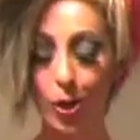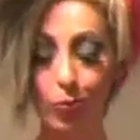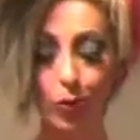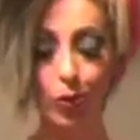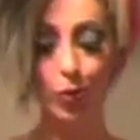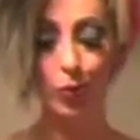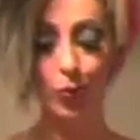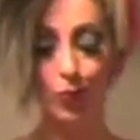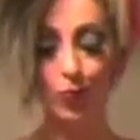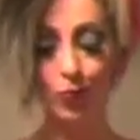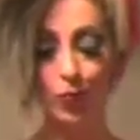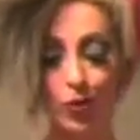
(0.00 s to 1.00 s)
you do.
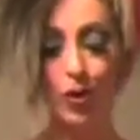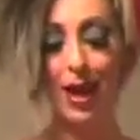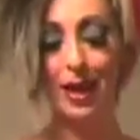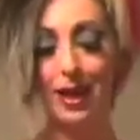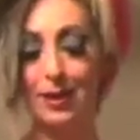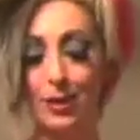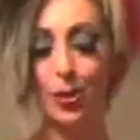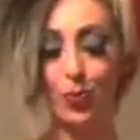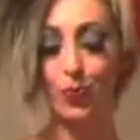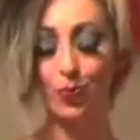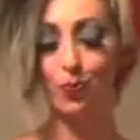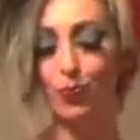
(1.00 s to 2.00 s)
You gotta get
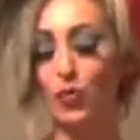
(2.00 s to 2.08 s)
some